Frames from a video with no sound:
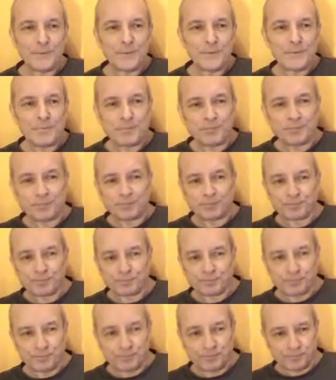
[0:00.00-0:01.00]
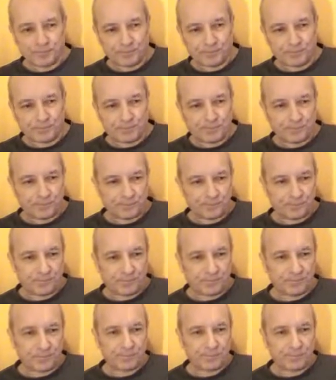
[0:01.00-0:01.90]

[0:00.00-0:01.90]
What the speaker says: Nothing is said.